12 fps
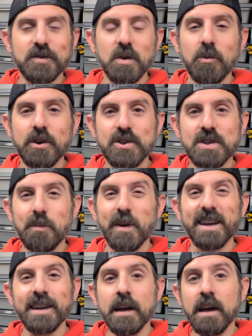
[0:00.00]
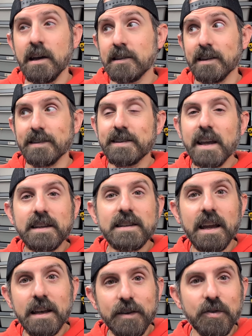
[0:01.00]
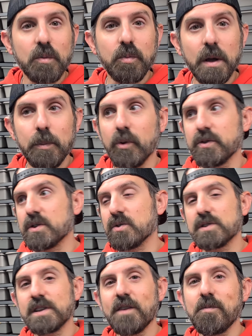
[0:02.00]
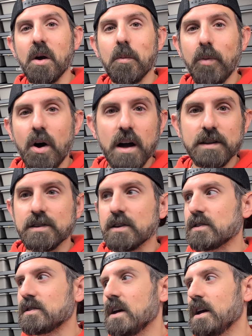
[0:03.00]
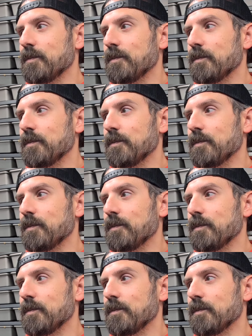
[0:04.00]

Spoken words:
So I'm only shipping to 16 different people. So it'll save me on boxes.